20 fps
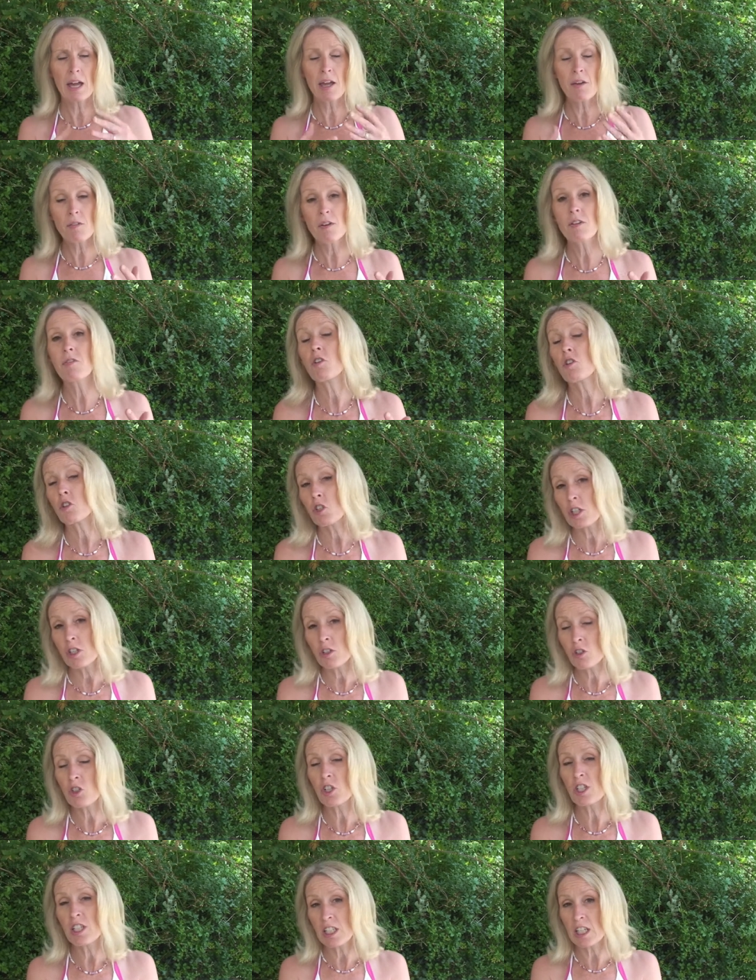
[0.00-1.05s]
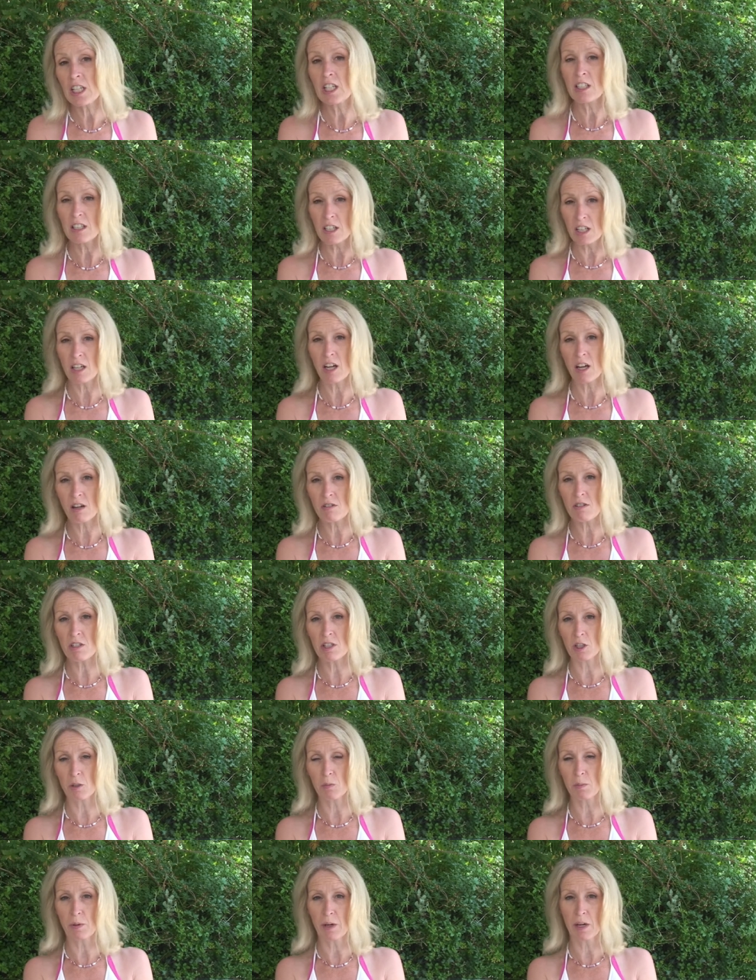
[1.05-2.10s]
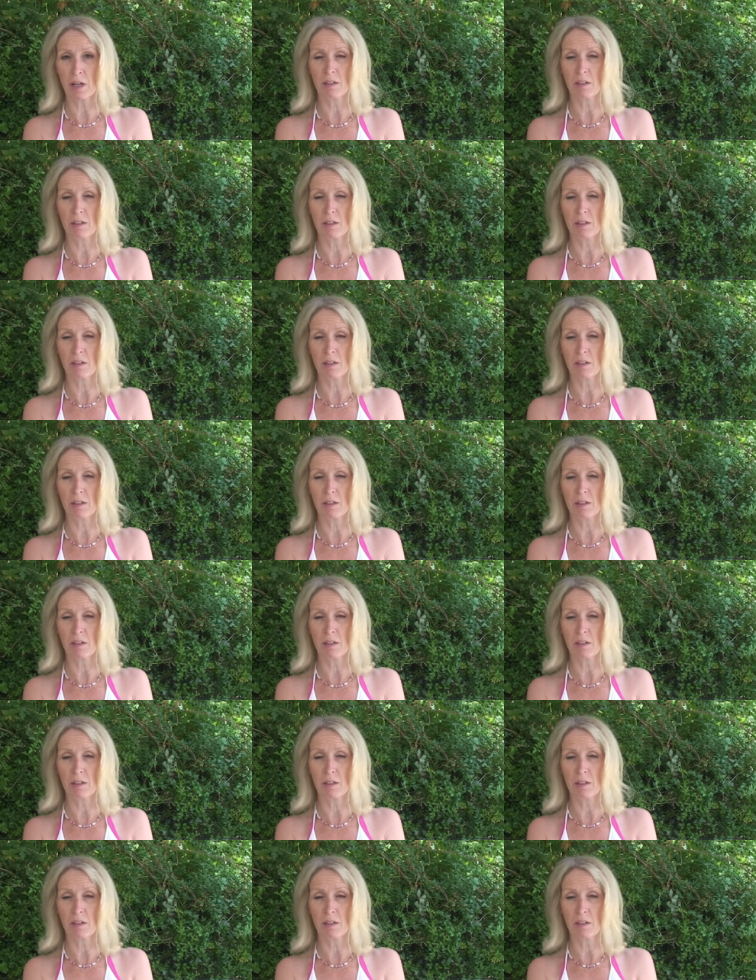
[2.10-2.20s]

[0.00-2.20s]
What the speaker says: even if your children turn their nose up